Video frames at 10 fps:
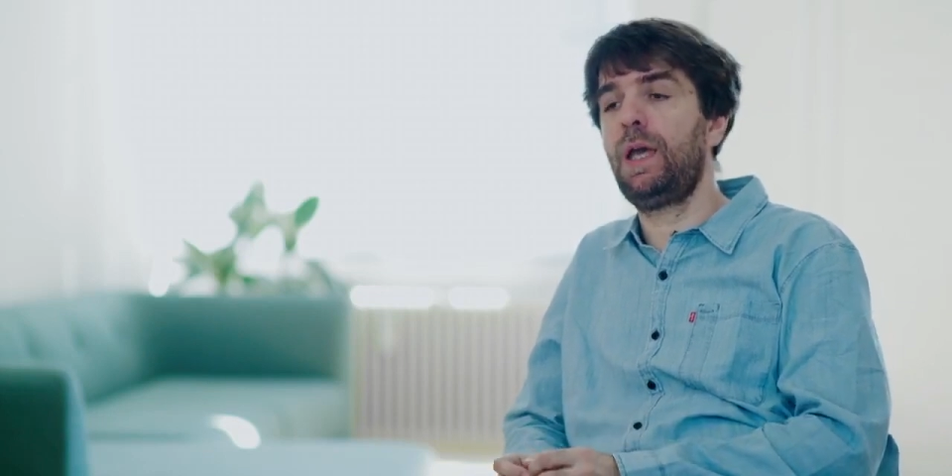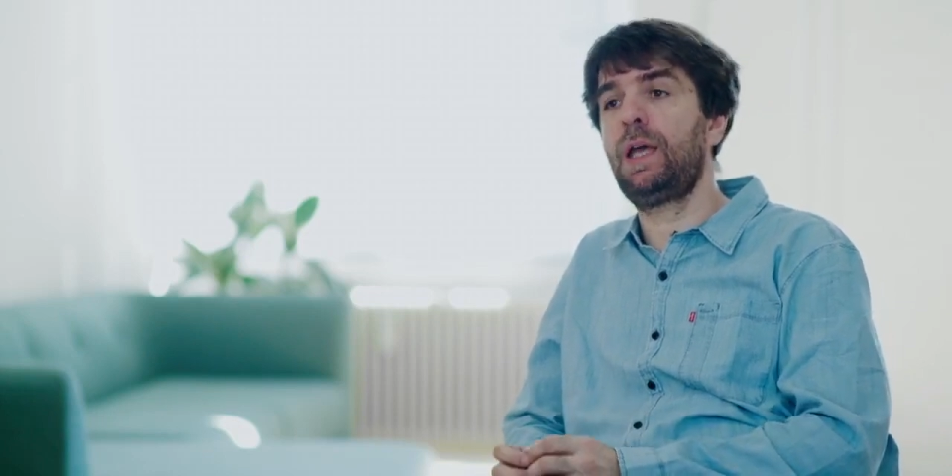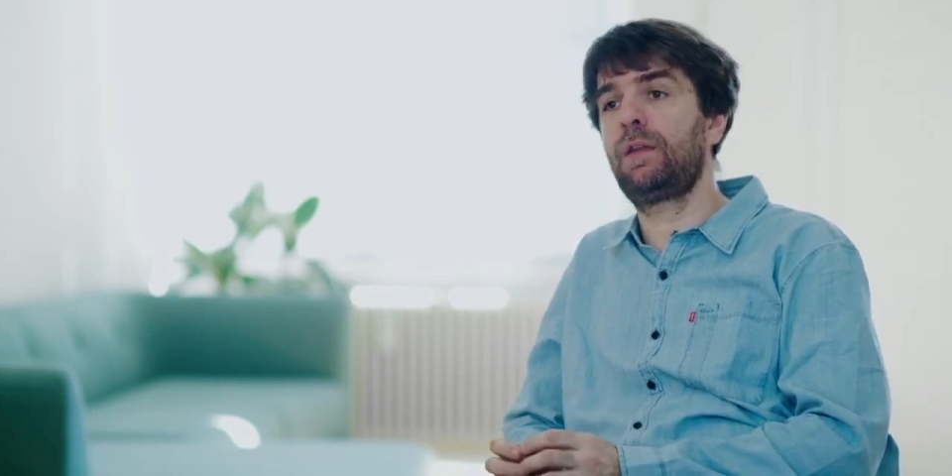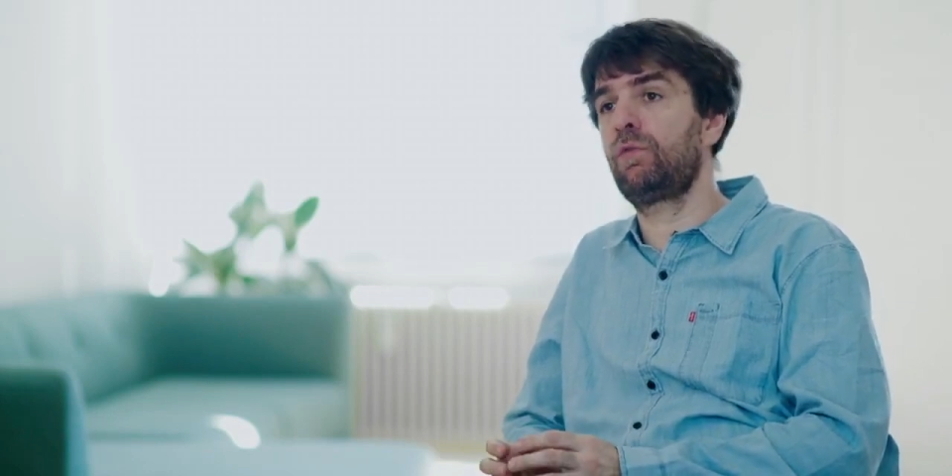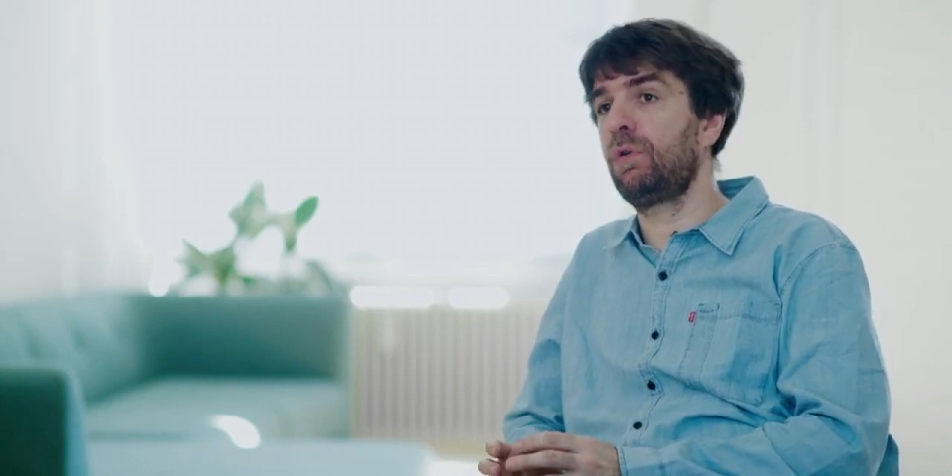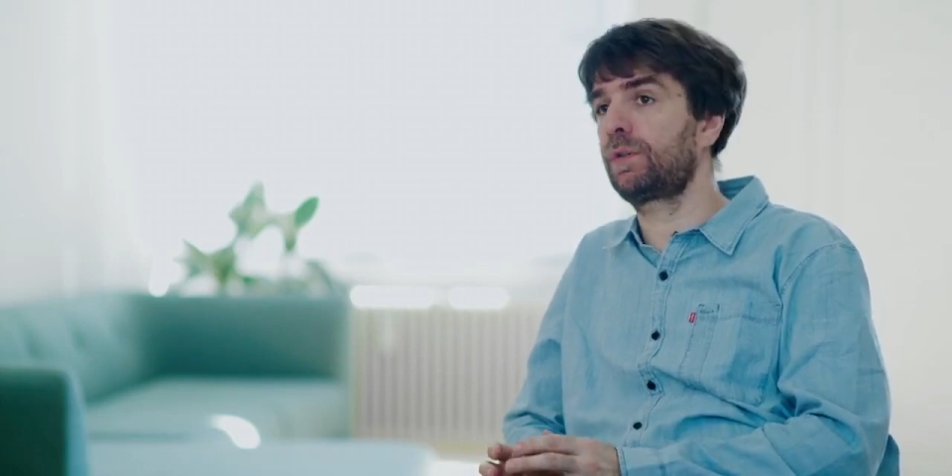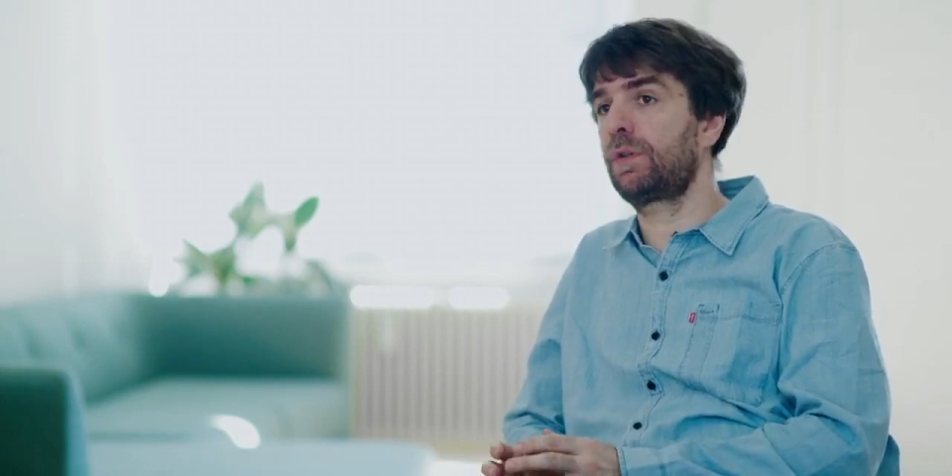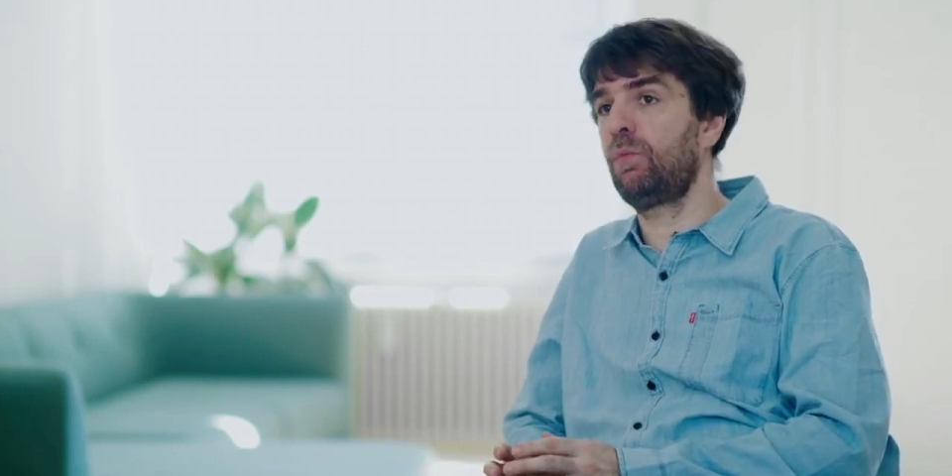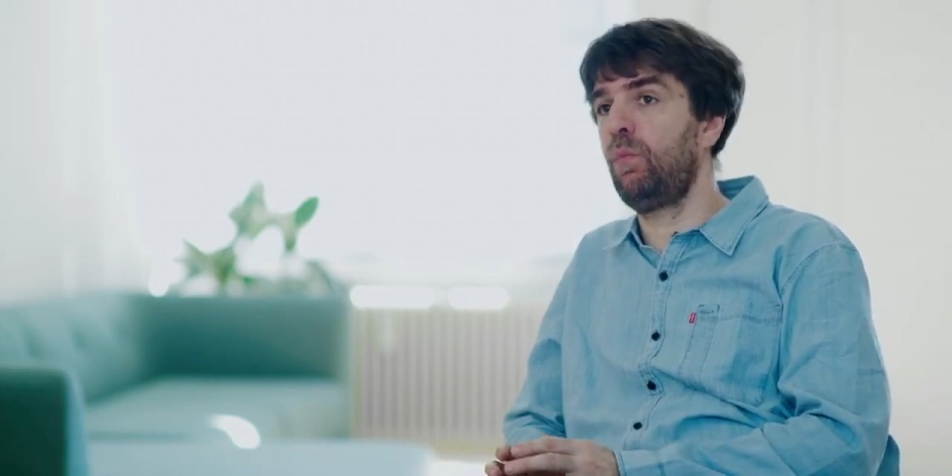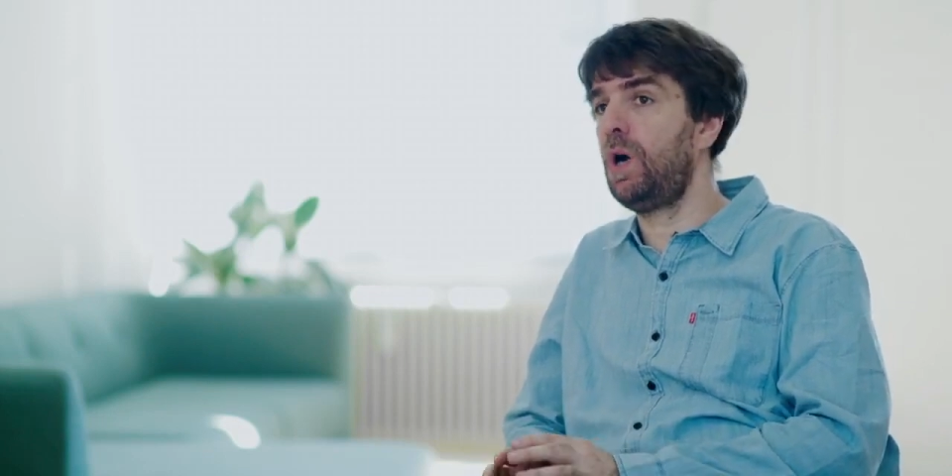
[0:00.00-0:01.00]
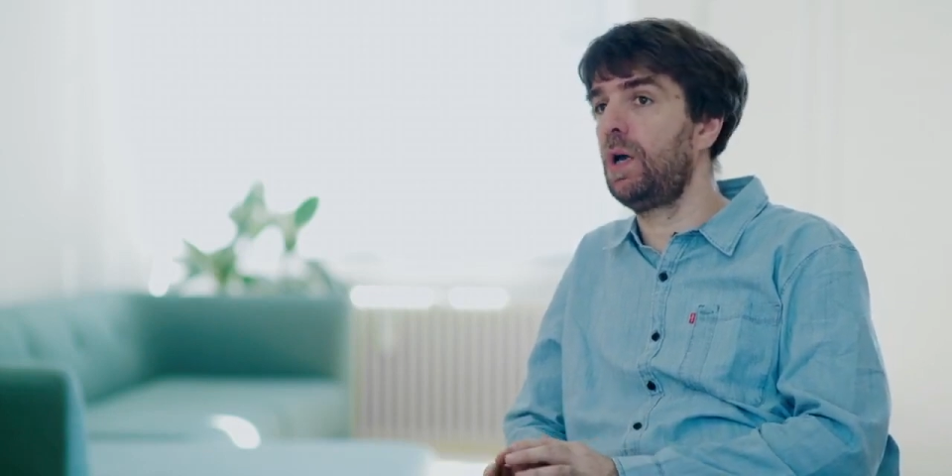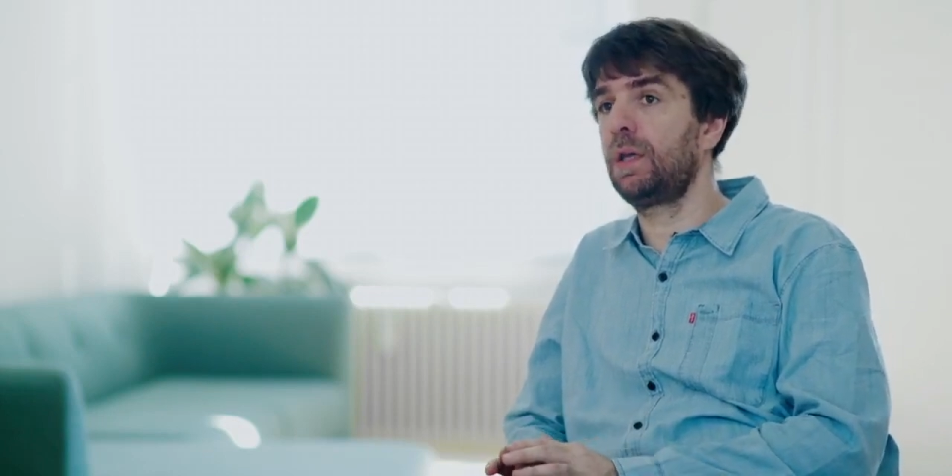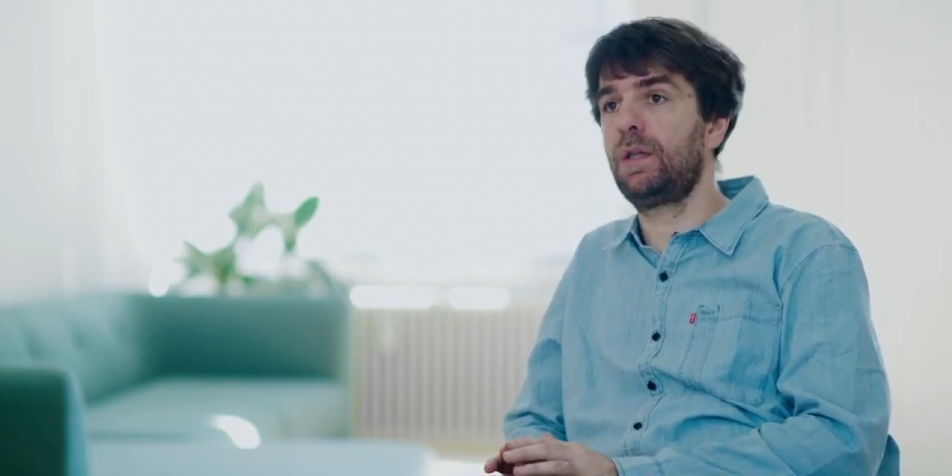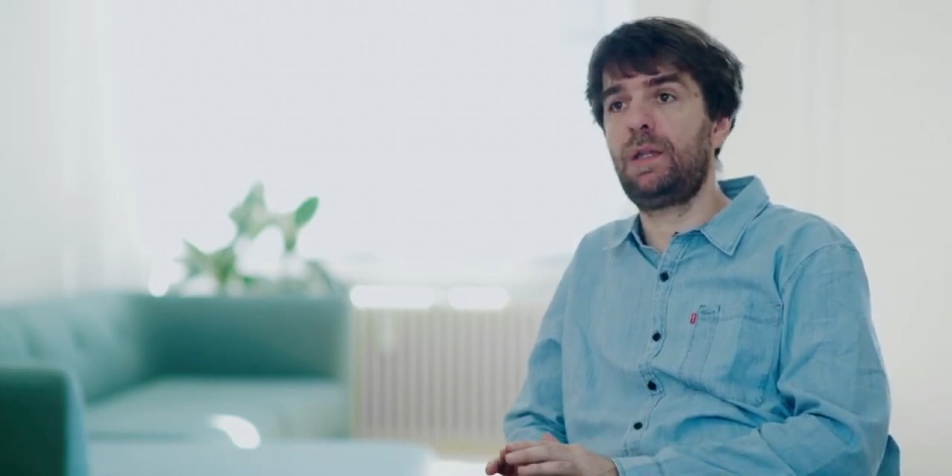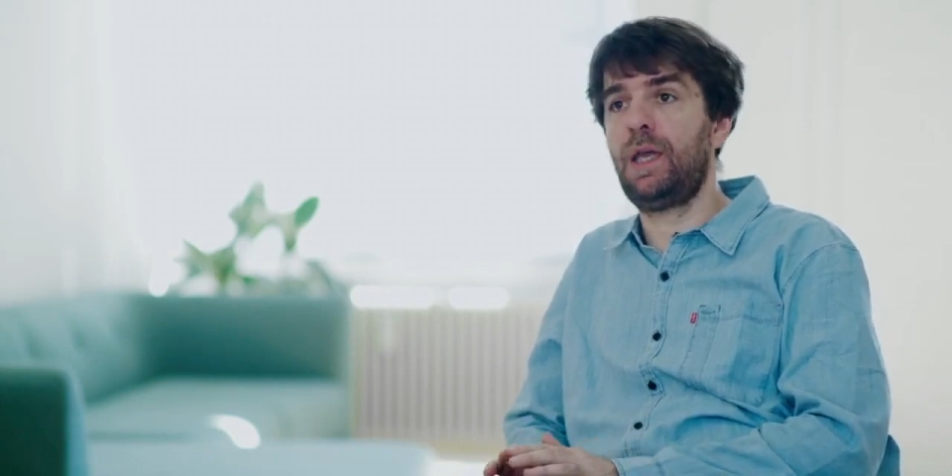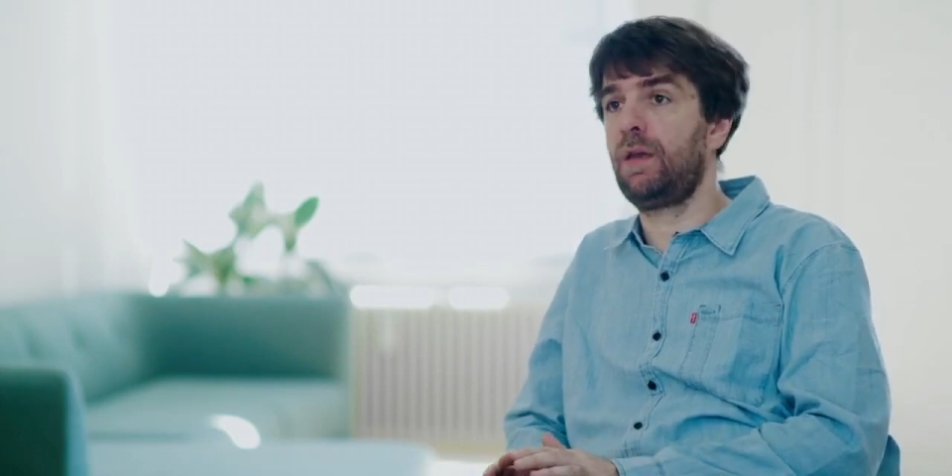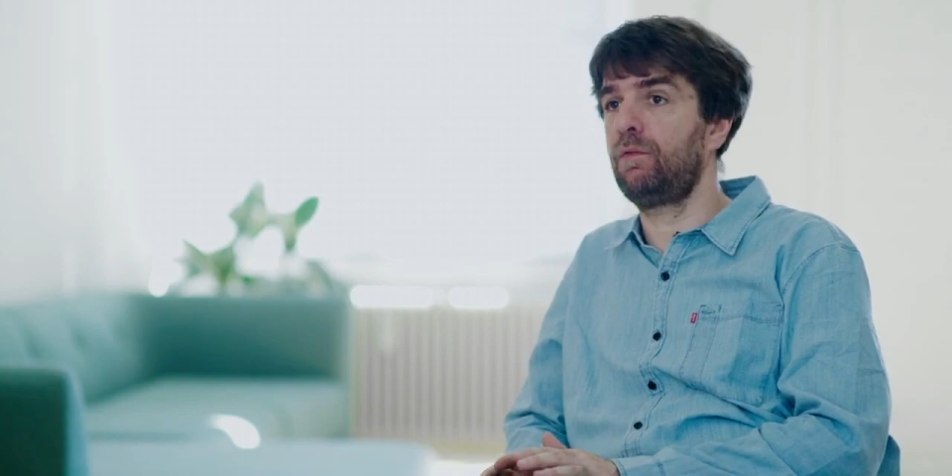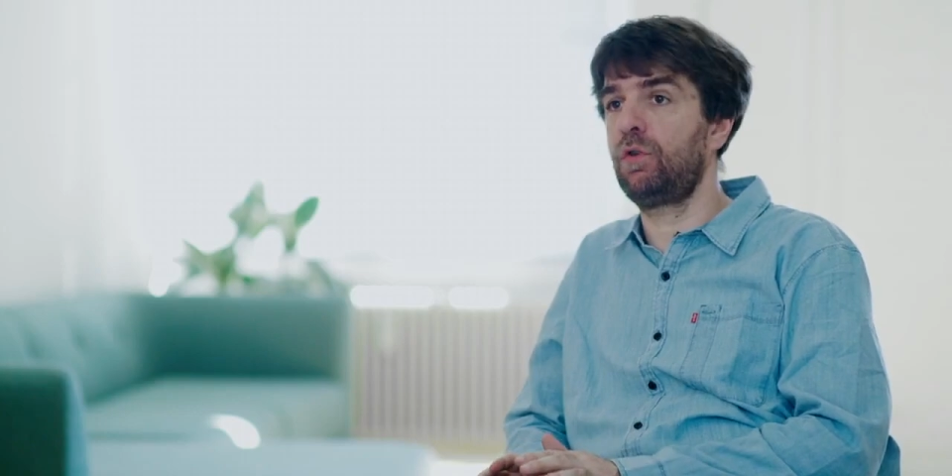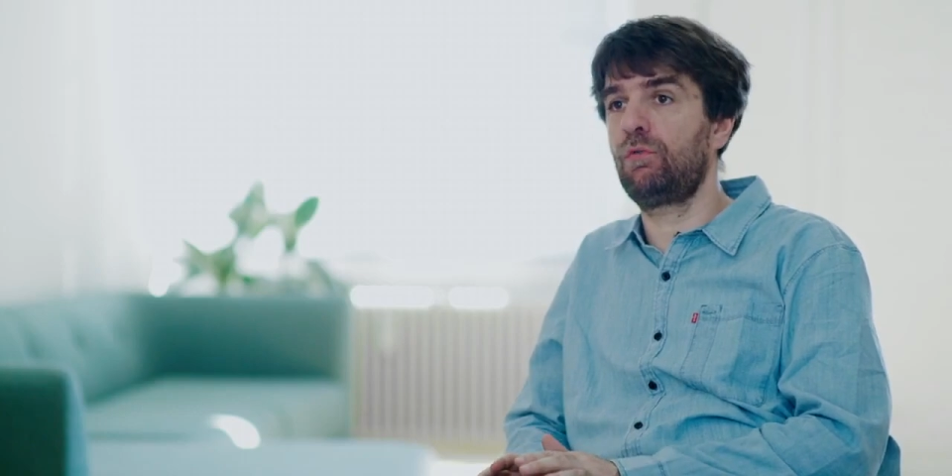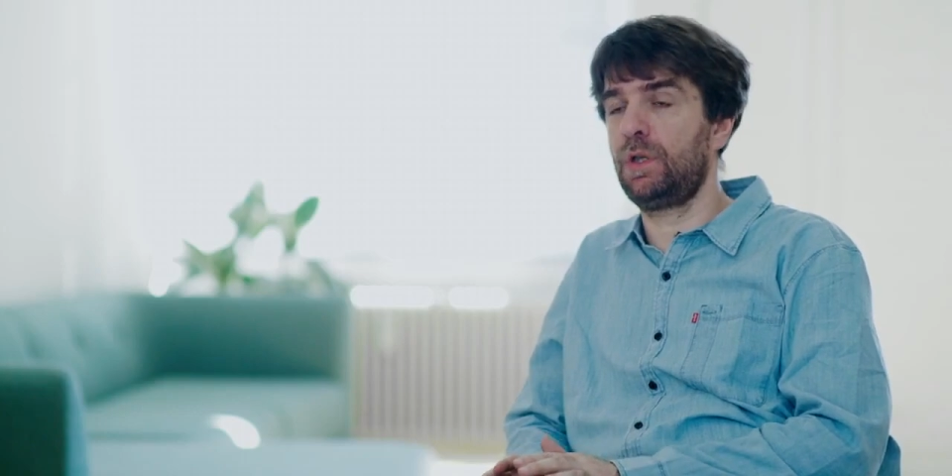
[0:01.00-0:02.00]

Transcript: and if you ask them why, they have no